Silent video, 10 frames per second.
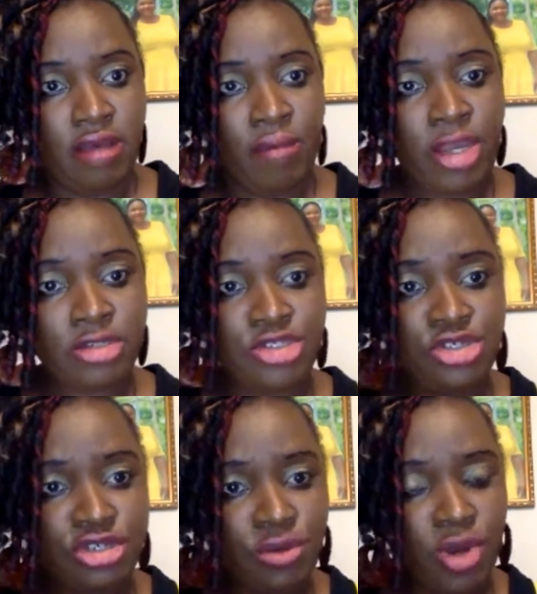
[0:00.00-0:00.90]
Because
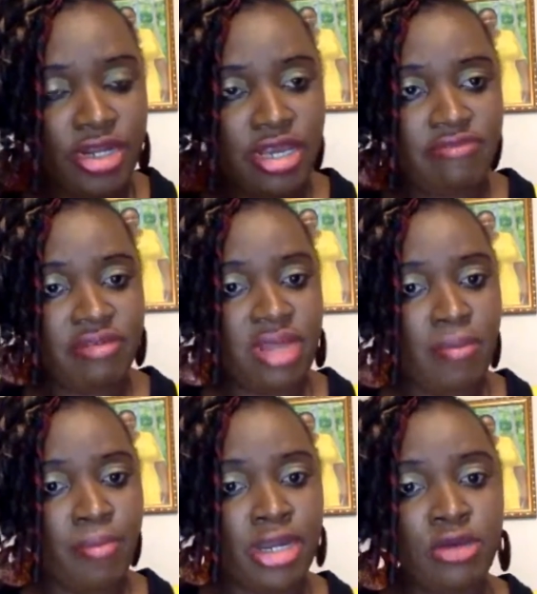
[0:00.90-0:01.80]
you're the one giving them
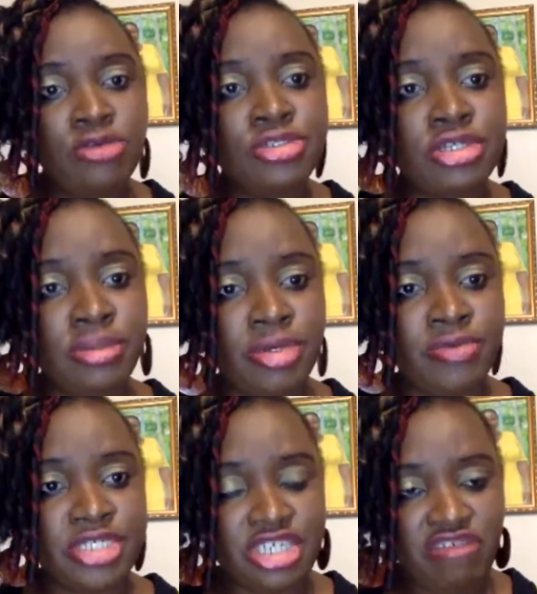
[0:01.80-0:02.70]
money. Who's gonna be
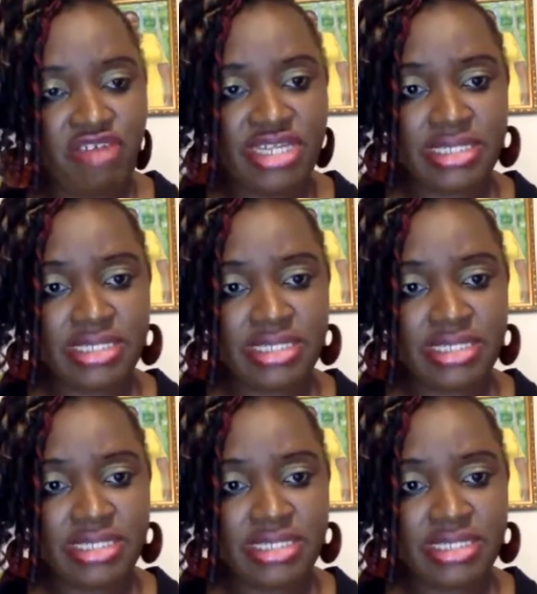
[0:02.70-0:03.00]
rich? If